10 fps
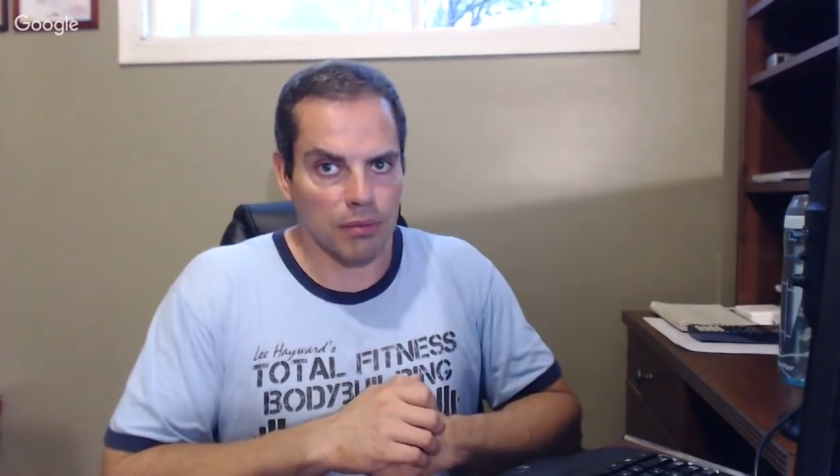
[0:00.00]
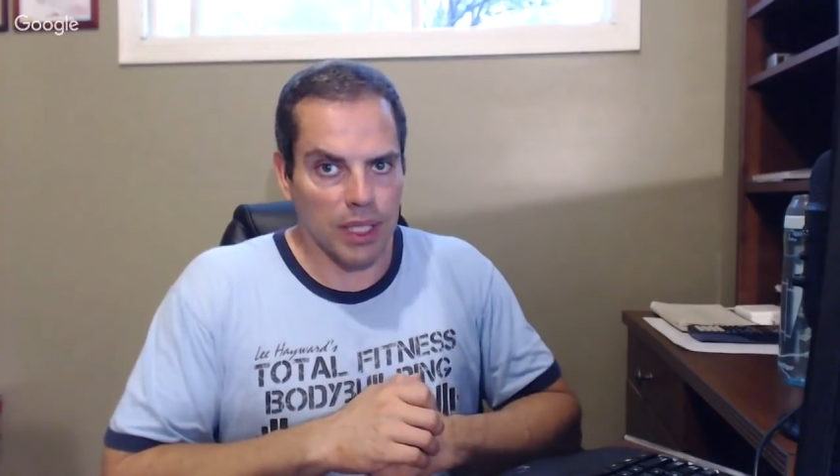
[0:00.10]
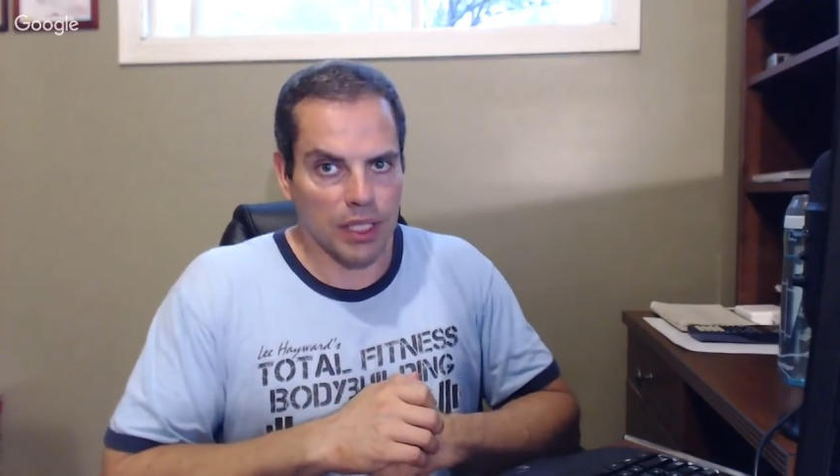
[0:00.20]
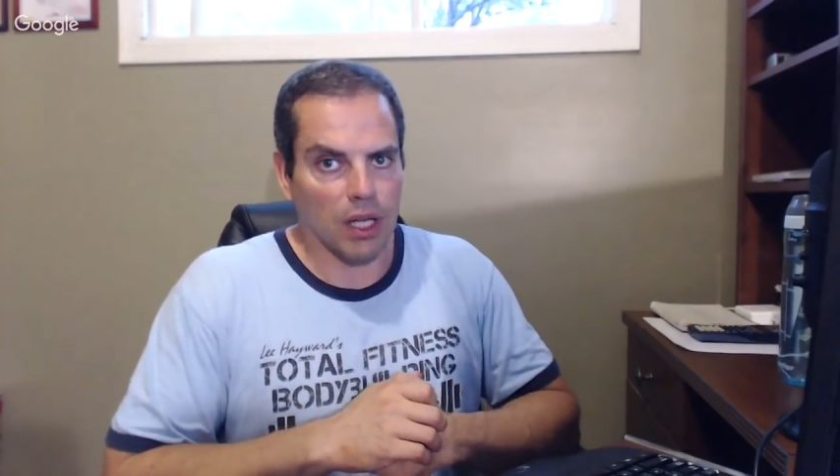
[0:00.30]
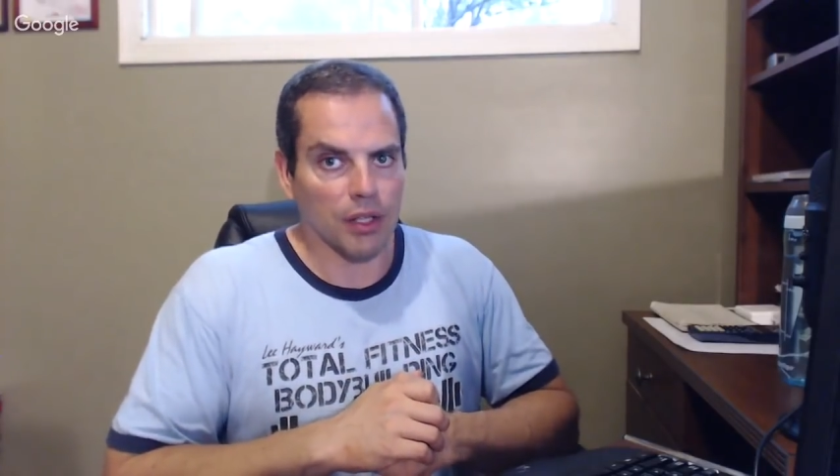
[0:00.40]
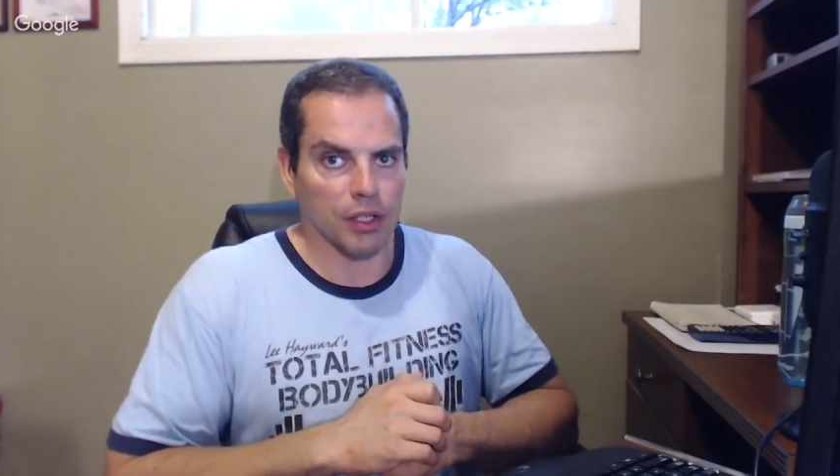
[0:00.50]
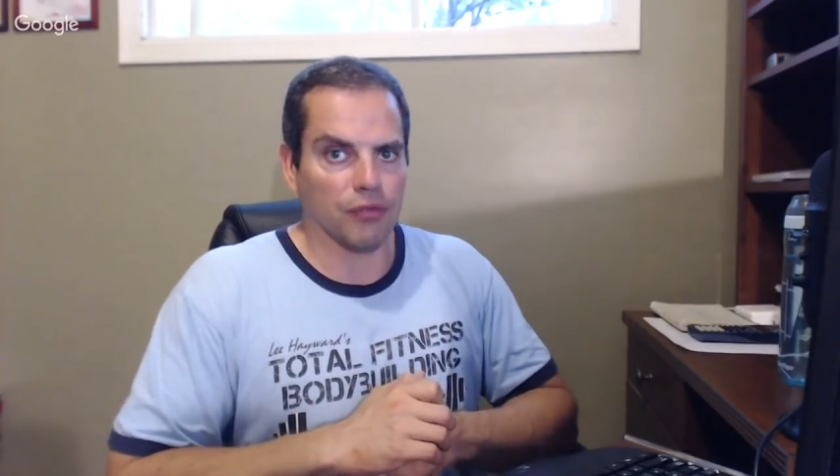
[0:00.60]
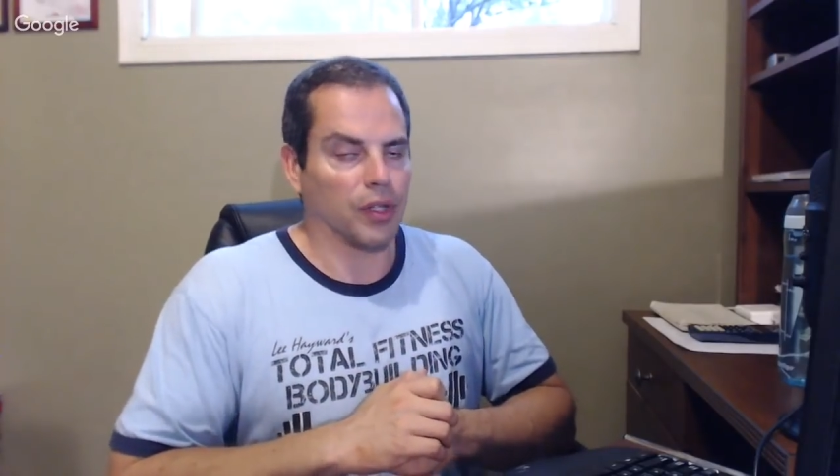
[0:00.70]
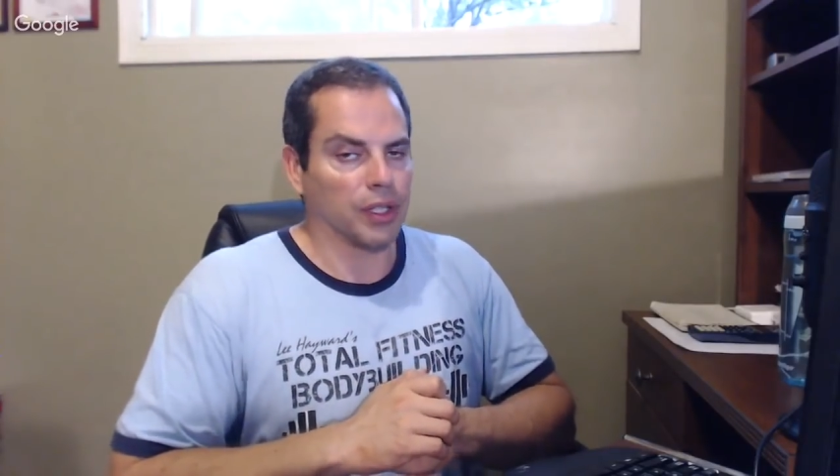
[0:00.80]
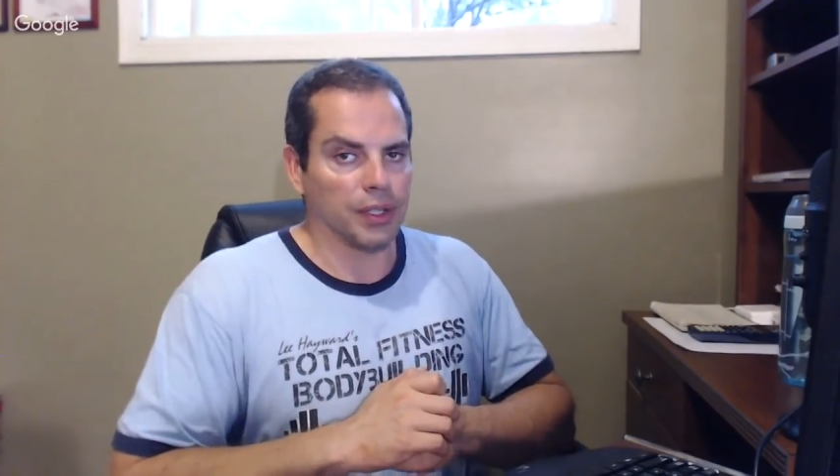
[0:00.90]
That's all you
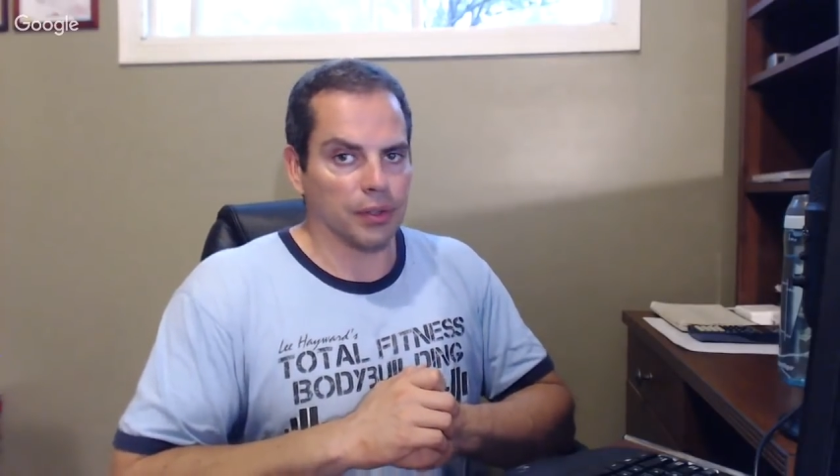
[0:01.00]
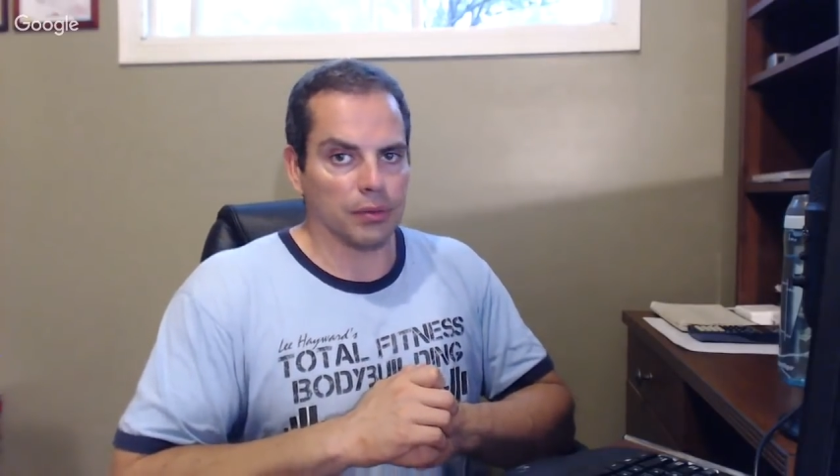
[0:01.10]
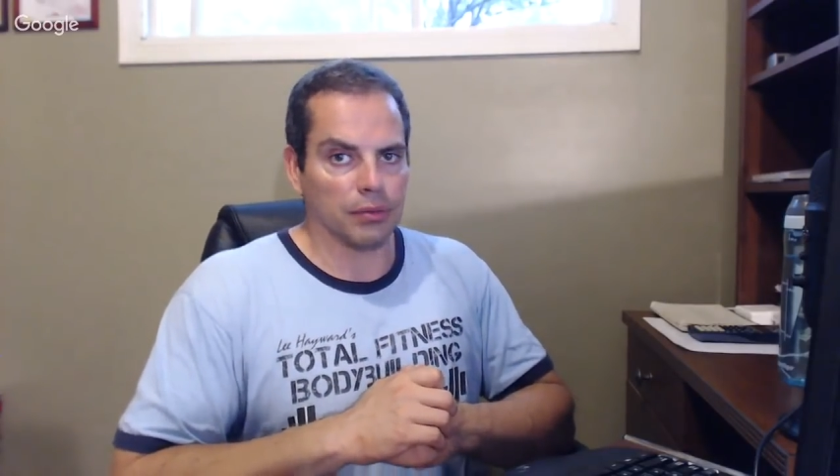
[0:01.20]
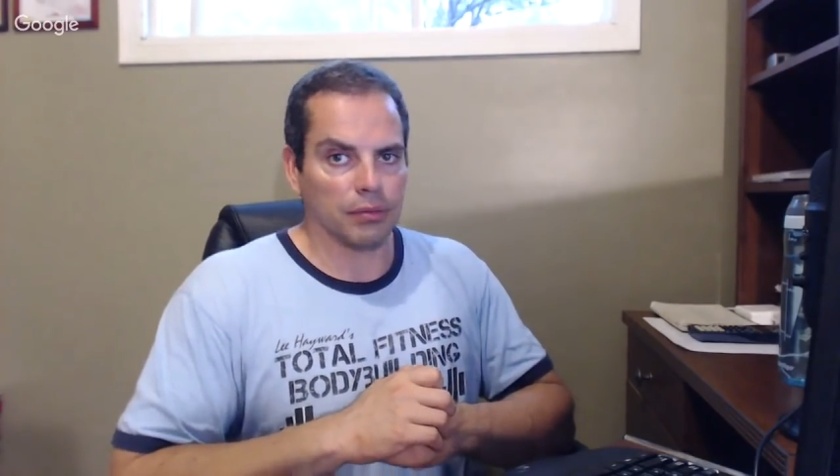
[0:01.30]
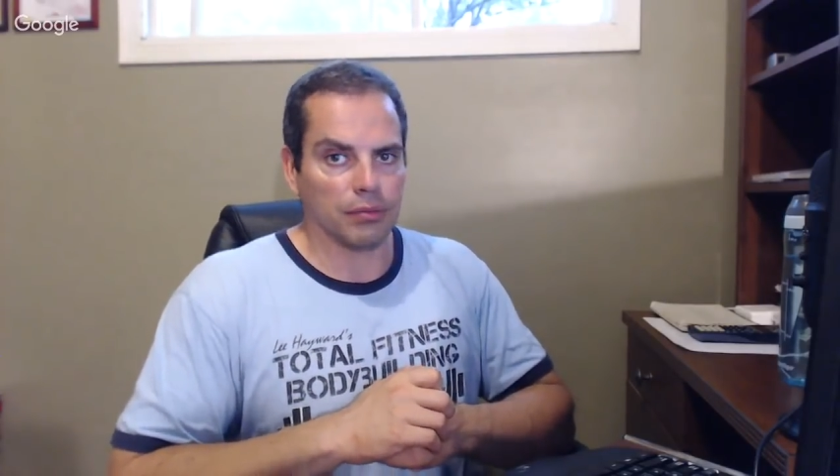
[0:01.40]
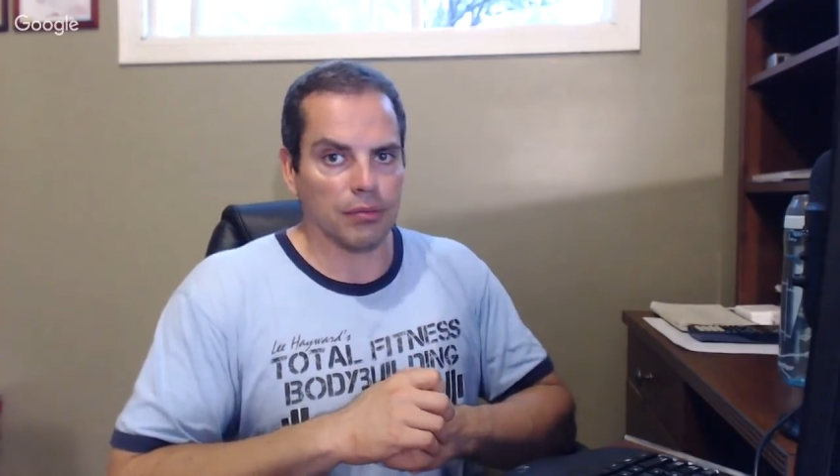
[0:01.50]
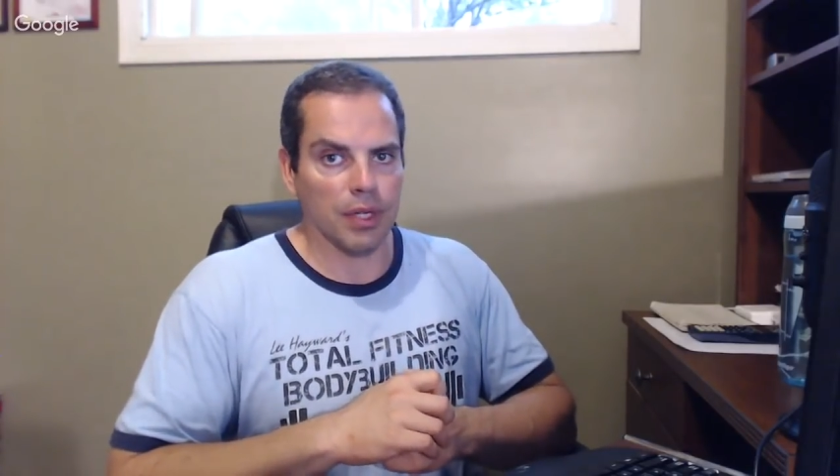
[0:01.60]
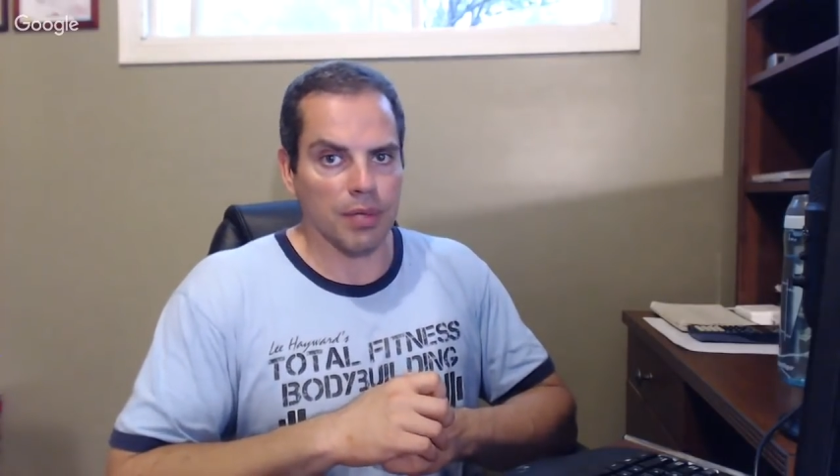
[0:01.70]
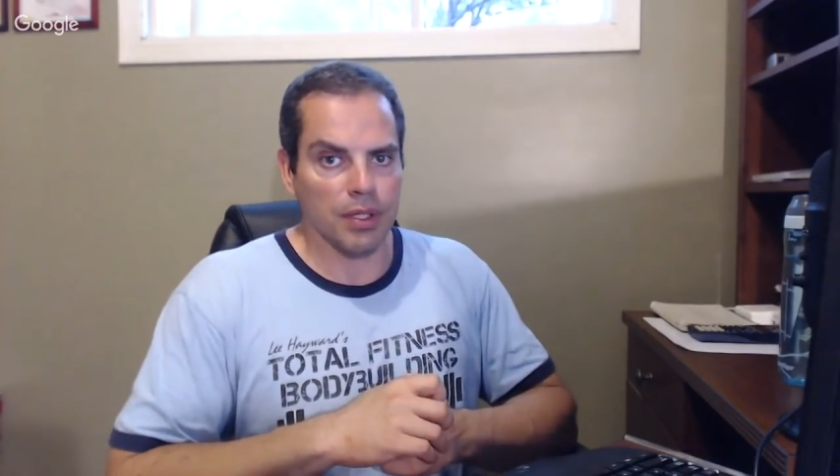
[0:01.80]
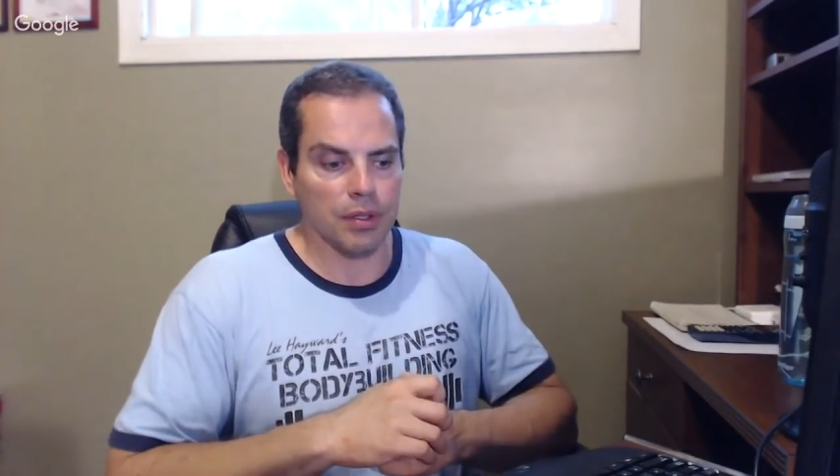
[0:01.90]
can really do.
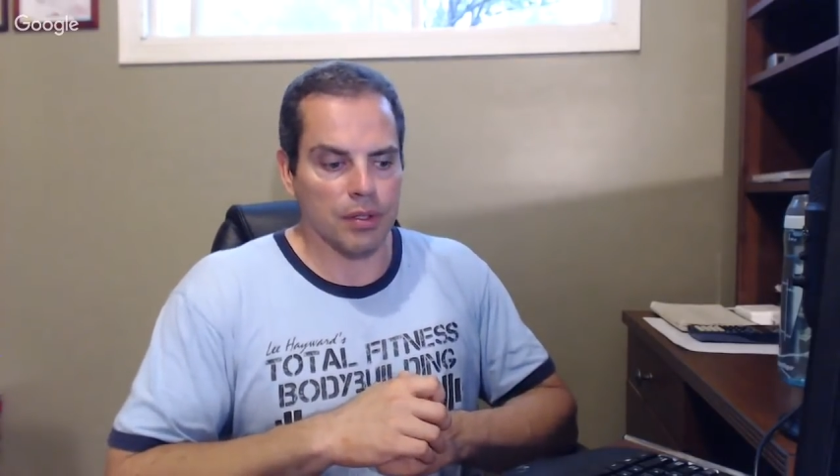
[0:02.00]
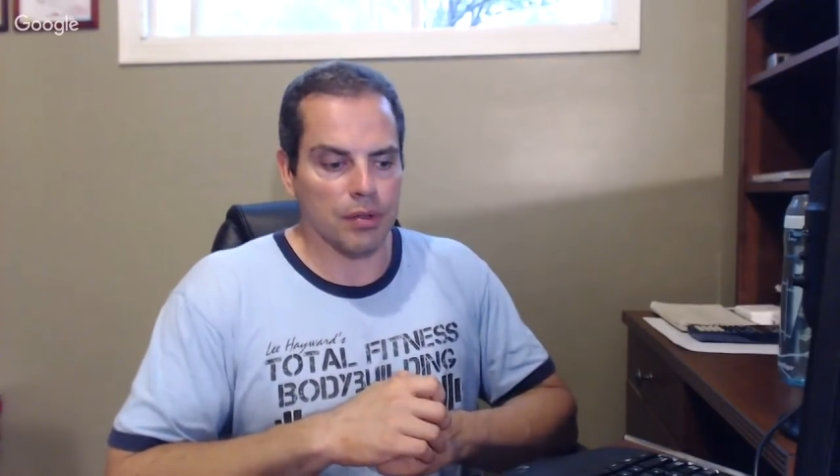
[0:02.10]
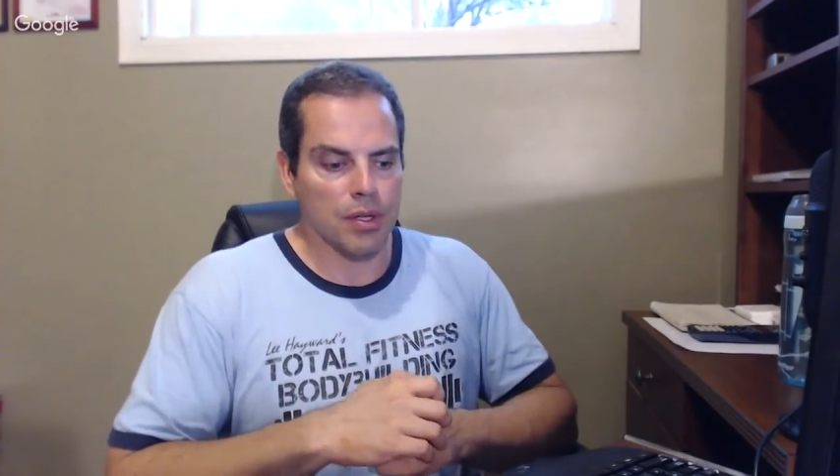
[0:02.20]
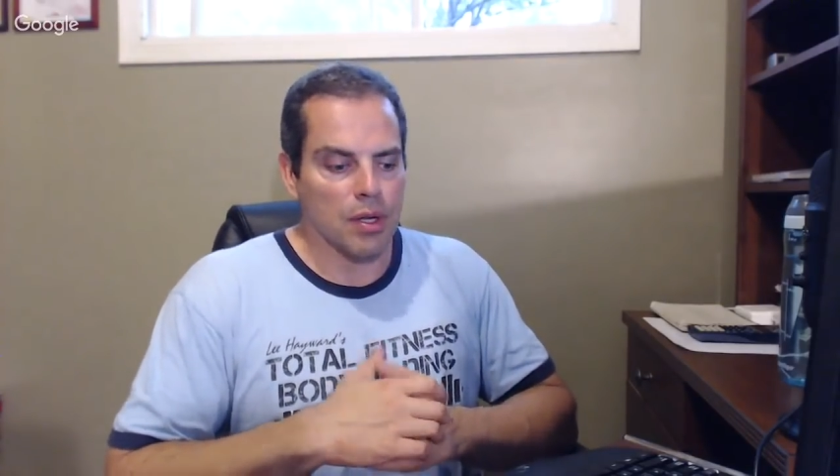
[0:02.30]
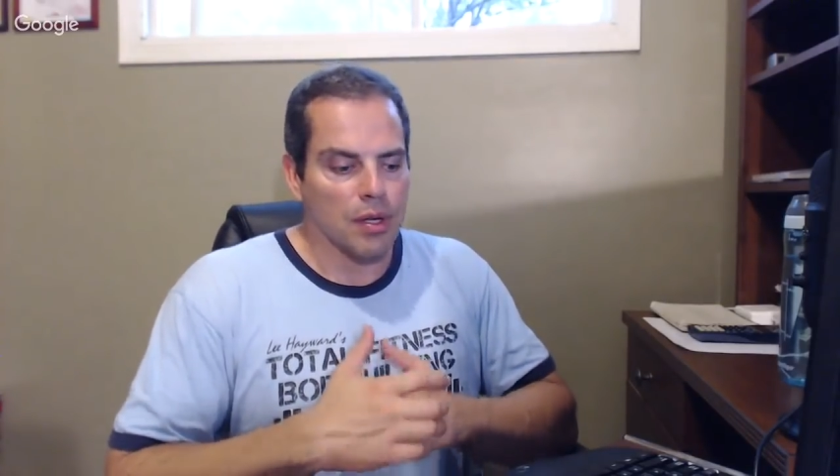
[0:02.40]
Right? I mean,